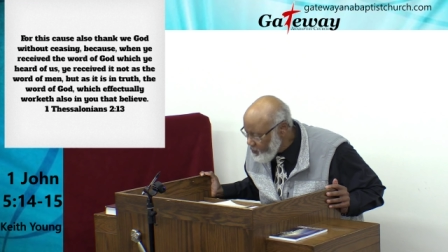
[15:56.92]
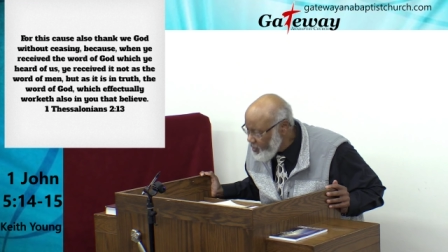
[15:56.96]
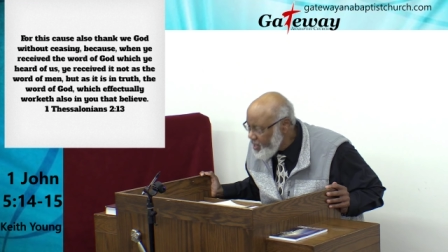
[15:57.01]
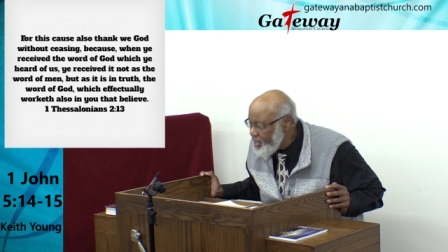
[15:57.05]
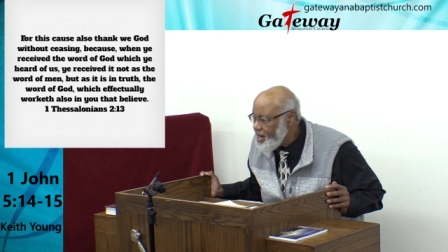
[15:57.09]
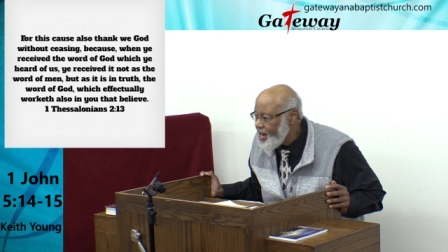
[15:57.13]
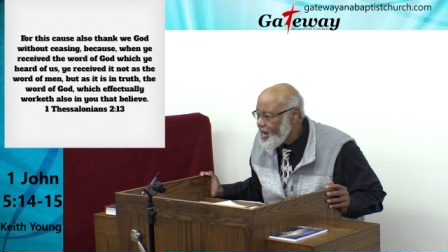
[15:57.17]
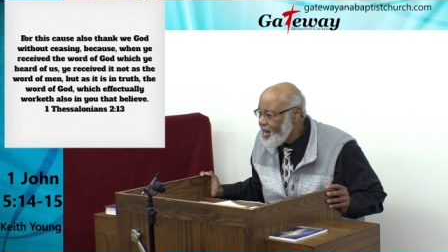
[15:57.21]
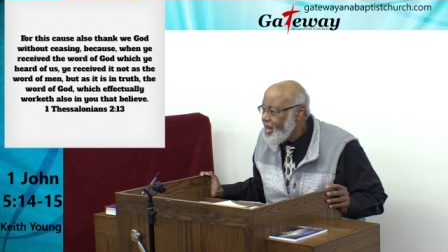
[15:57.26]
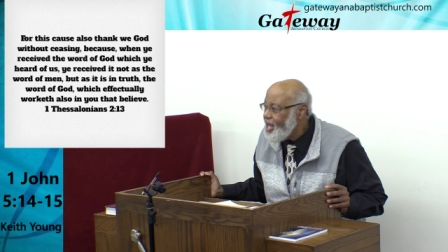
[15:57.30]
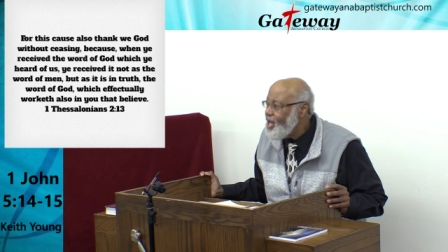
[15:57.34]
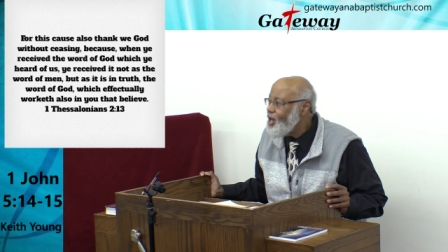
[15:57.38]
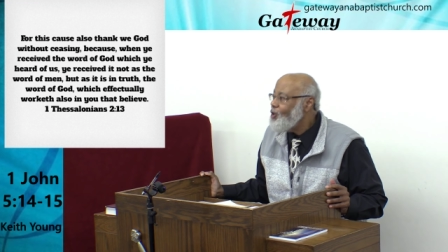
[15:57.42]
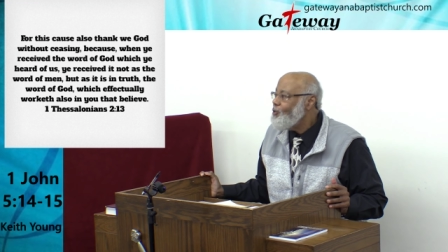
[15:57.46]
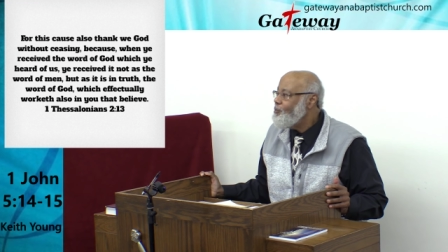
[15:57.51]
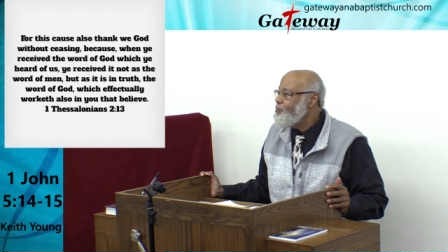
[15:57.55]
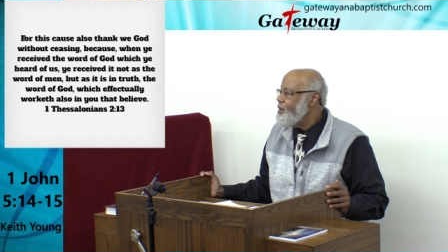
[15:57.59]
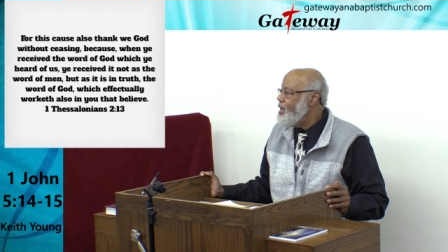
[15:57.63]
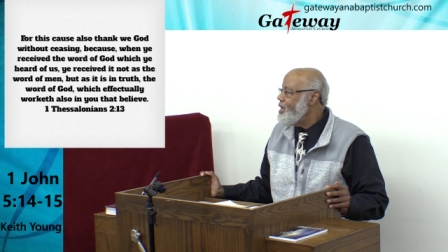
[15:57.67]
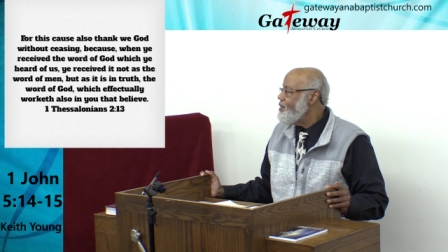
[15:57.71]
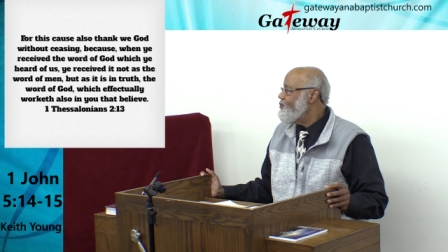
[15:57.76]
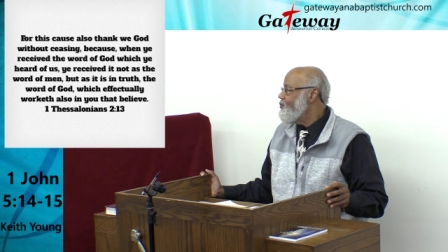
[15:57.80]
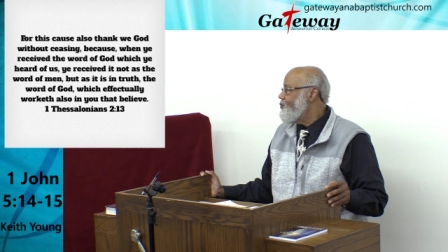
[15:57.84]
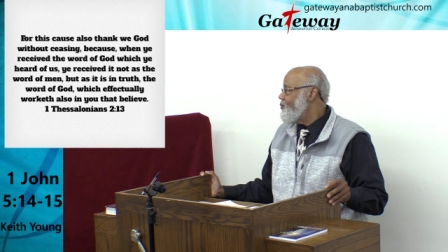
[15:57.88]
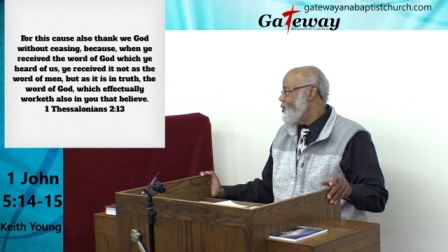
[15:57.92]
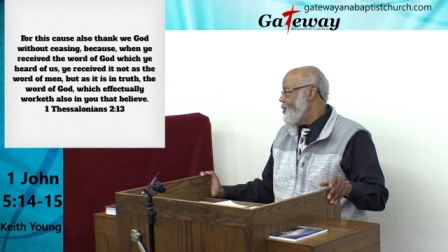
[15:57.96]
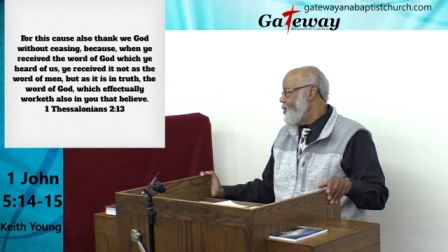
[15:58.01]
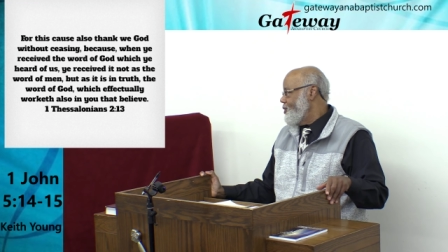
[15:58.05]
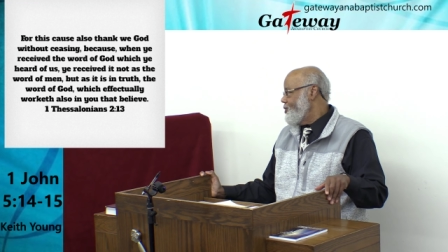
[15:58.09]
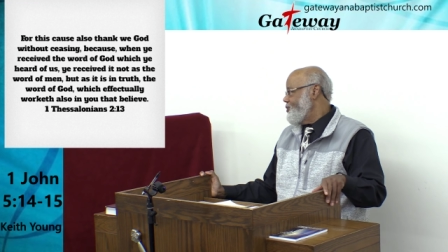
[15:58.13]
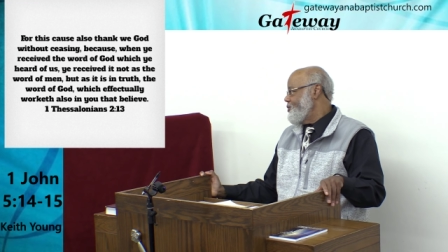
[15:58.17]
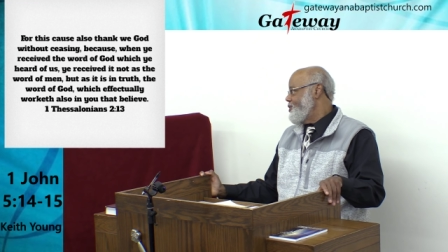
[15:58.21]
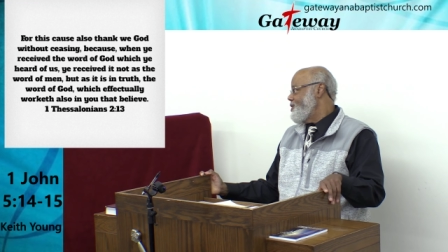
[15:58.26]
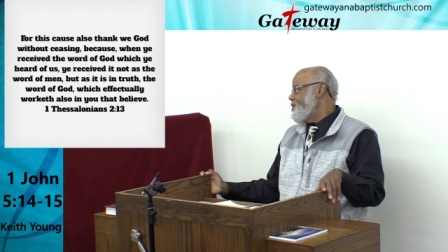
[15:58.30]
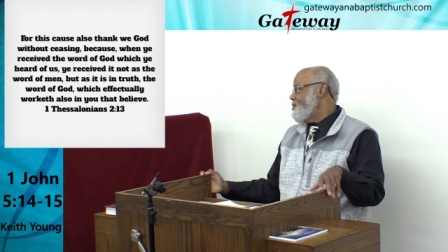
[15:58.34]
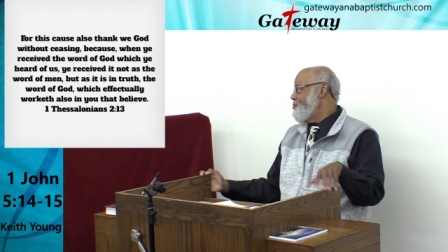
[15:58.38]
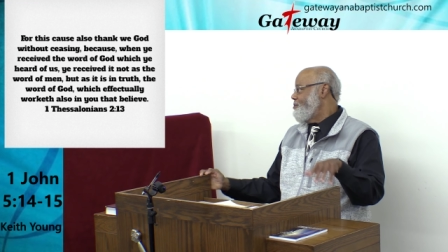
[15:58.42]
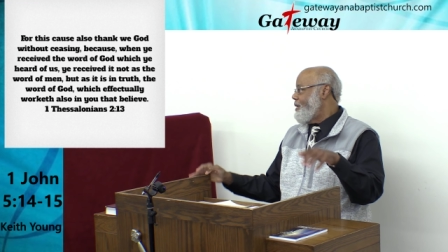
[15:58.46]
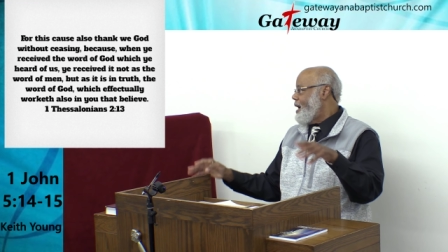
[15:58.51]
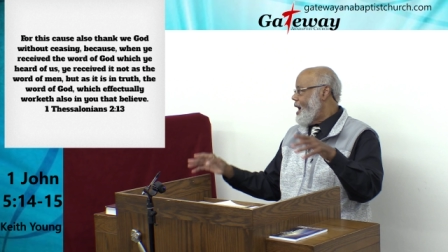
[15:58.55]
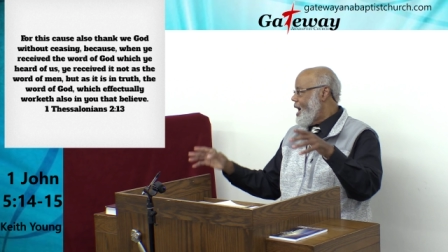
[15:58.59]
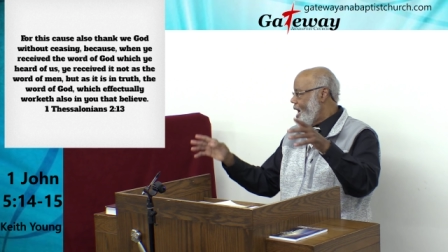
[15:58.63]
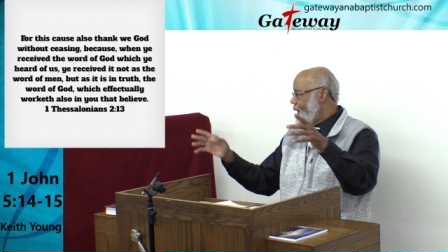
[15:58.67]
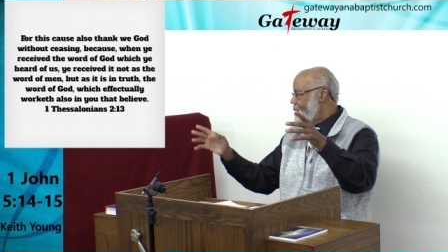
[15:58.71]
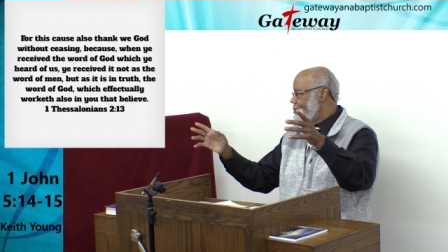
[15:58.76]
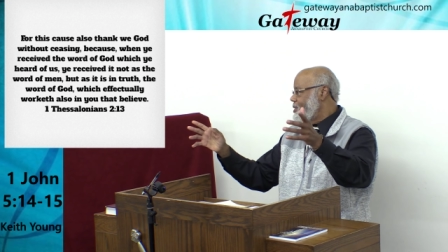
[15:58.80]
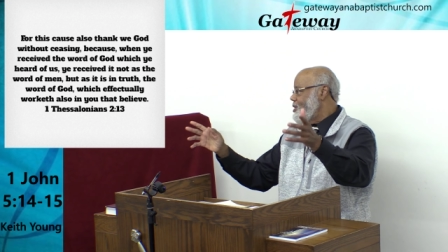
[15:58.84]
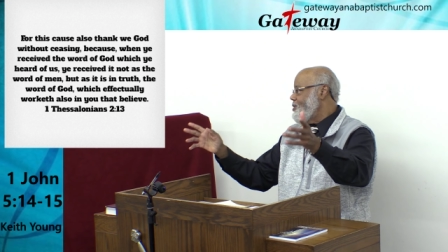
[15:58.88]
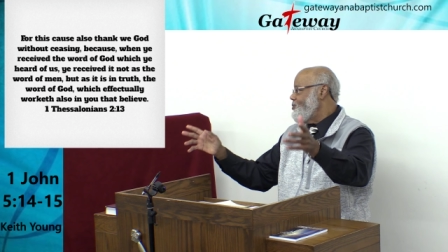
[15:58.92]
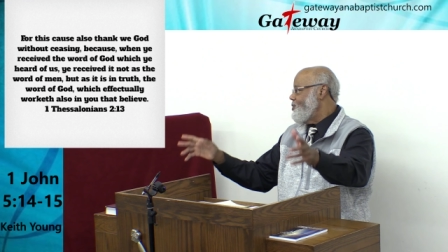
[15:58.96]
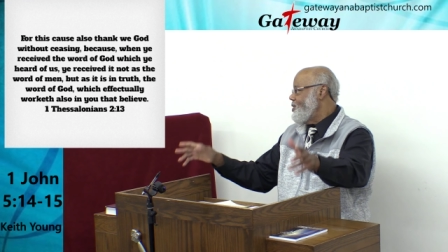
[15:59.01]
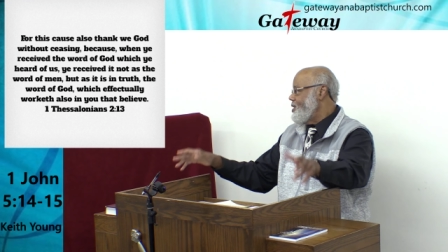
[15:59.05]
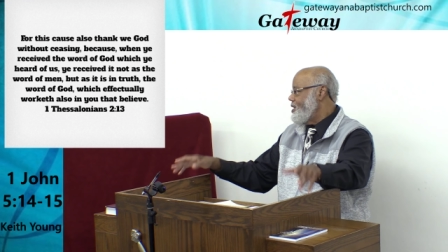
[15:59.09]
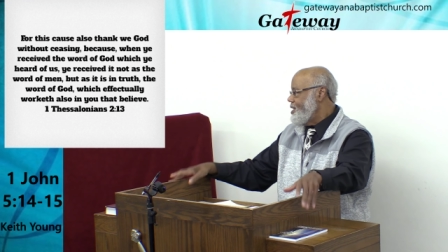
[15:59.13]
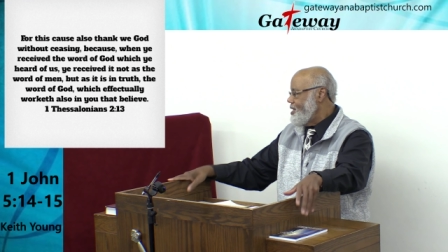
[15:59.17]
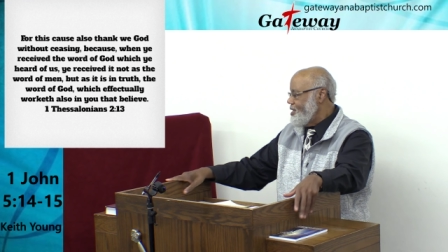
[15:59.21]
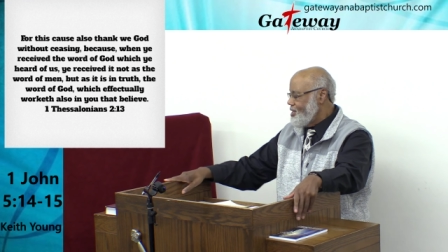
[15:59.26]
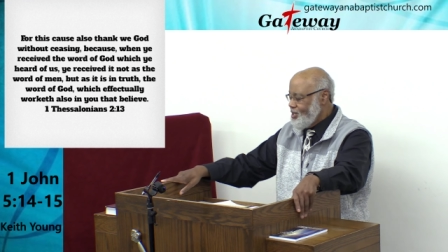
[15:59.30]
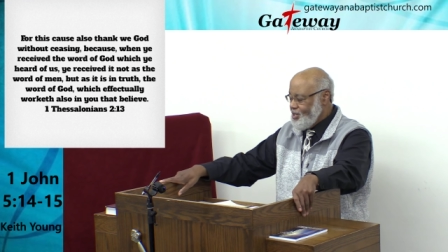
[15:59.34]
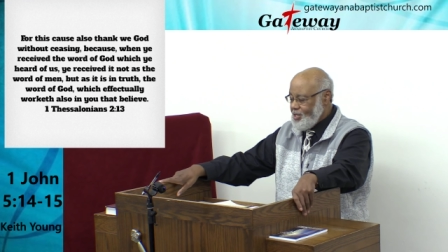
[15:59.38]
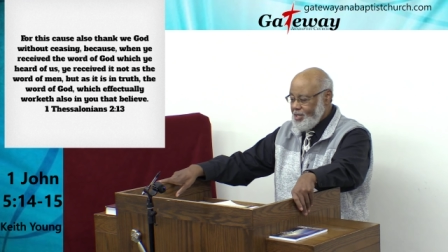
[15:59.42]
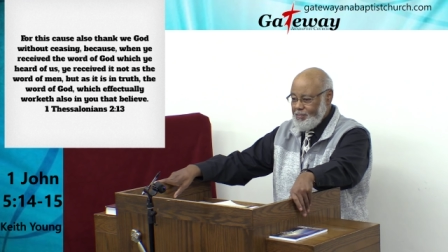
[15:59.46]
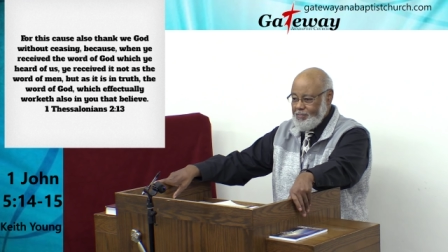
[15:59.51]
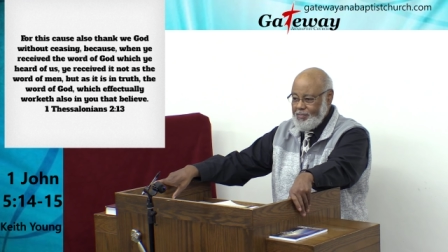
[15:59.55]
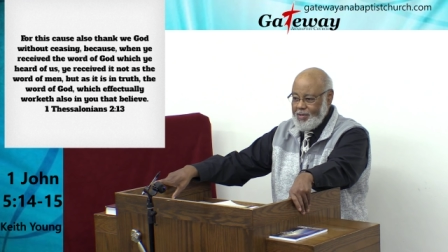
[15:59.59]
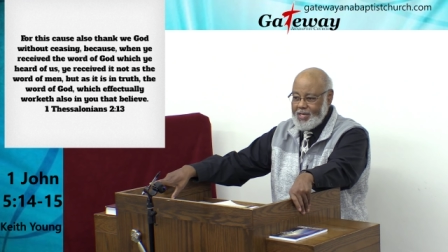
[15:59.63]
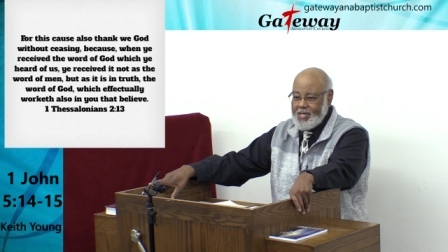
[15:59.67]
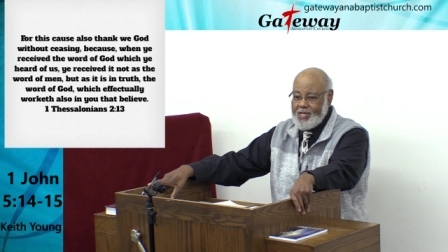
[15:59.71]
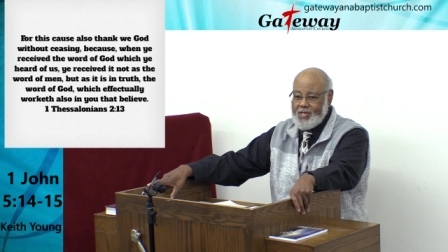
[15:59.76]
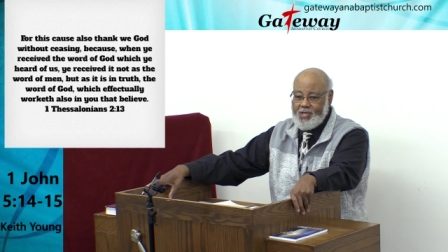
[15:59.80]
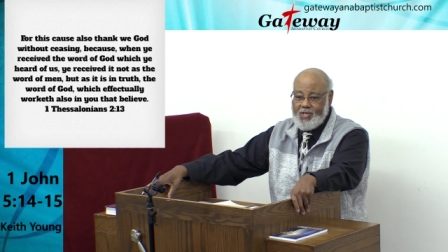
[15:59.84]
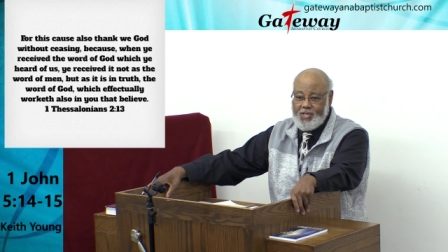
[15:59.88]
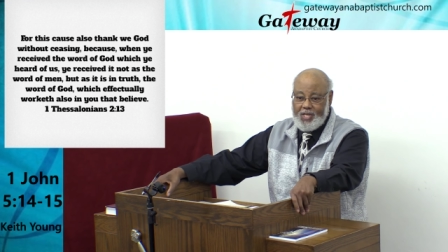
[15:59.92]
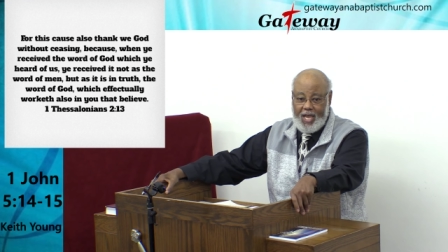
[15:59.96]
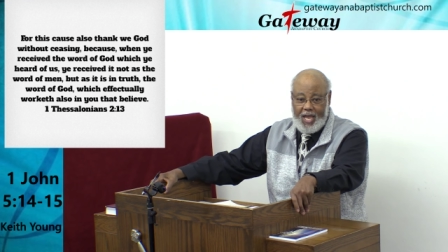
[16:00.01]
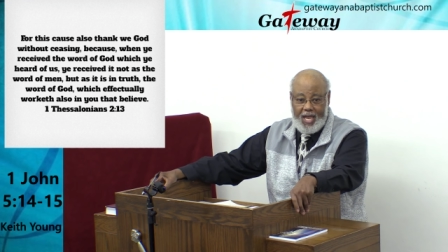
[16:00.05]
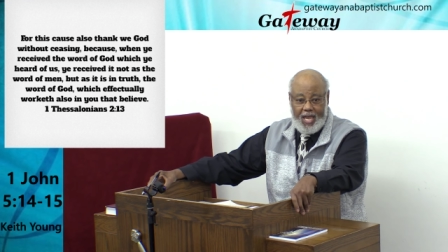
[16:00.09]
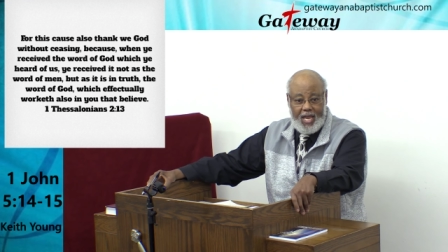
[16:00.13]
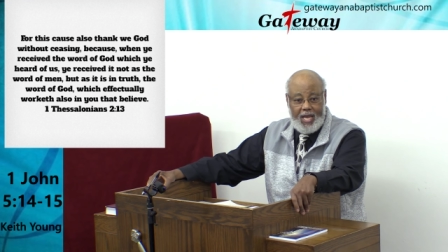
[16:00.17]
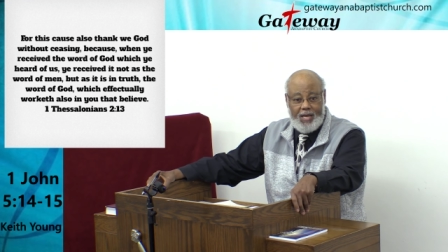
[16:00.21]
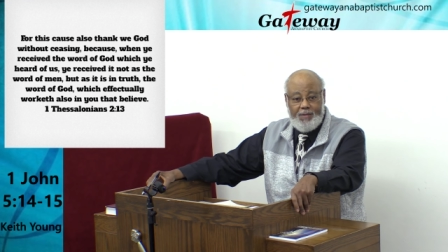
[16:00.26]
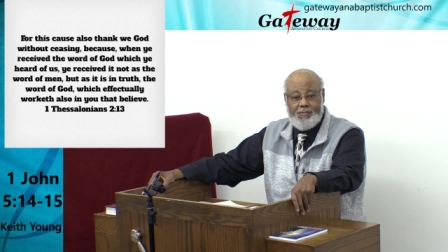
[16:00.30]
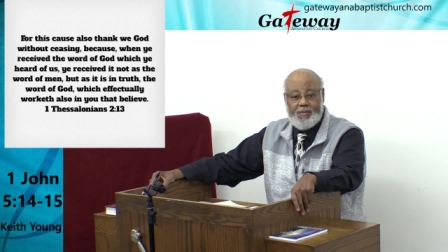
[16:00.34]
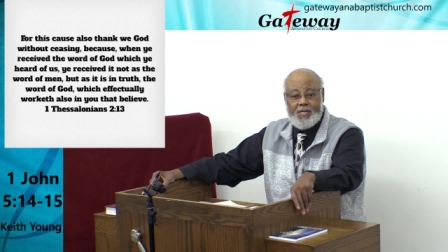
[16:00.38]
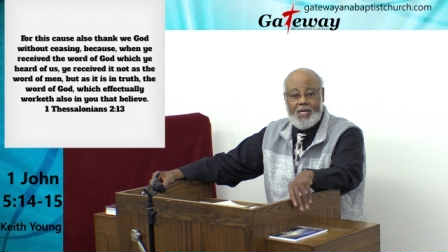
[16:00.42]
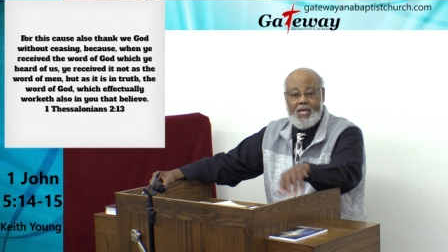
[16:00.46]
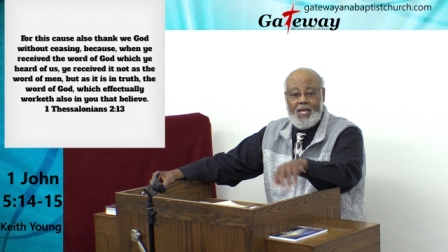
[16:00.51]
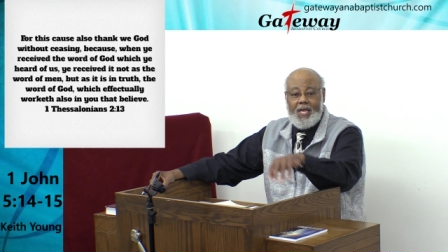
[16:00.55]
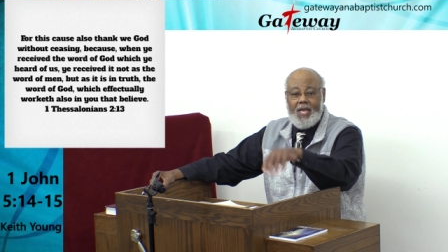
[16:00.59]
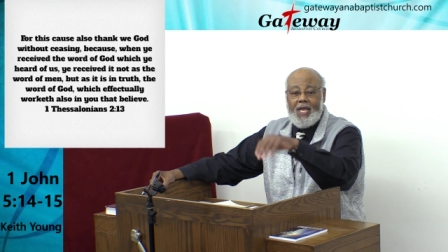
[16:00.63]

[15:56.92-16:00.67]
read a little bit further in the Bible and we get to the book of James.